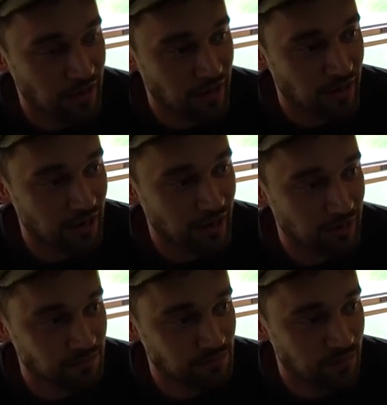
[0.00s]
Yeah,
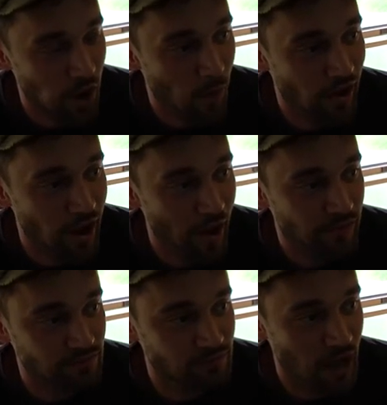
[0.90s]
um, so mild.
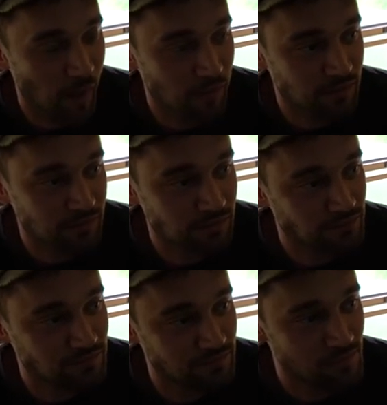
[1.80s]
Um,
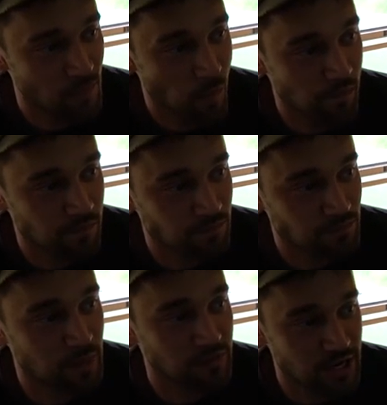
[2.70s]
cumin. Mm,
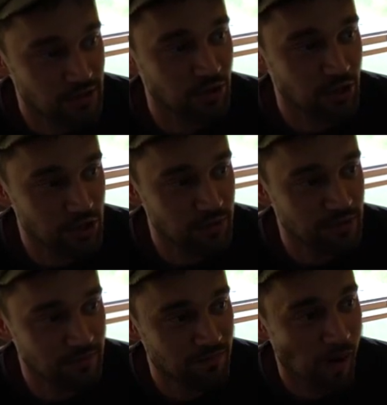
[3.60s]
onion. I'm tasting a little
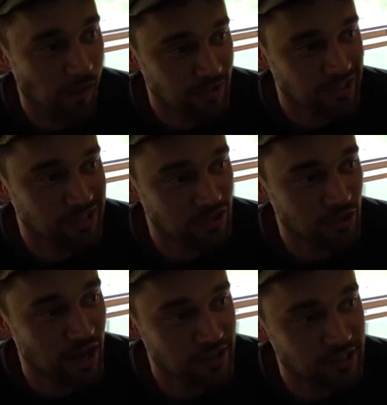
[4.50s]
cumin. I'm um, tasting a
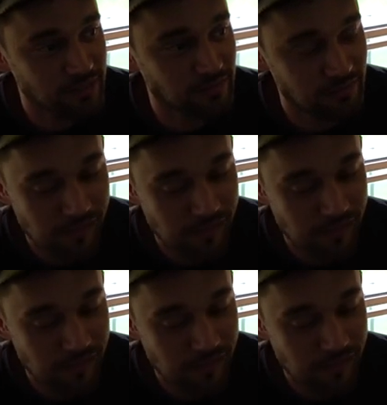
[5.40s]
little onion.